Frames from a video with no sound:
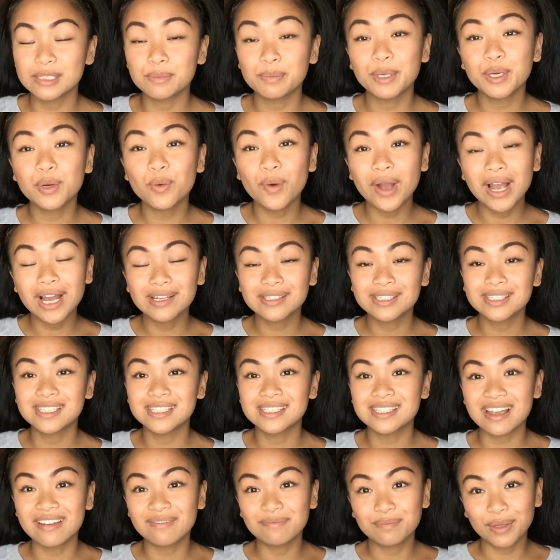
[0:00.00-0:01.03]
It's been a while
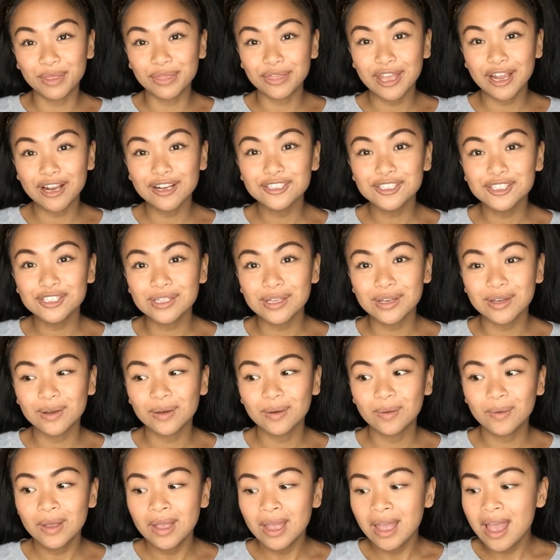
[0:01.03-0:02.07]
since I've been there,
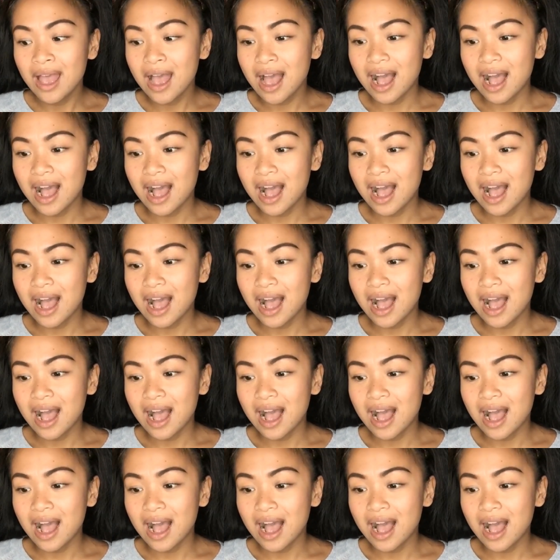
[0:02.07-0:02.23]
so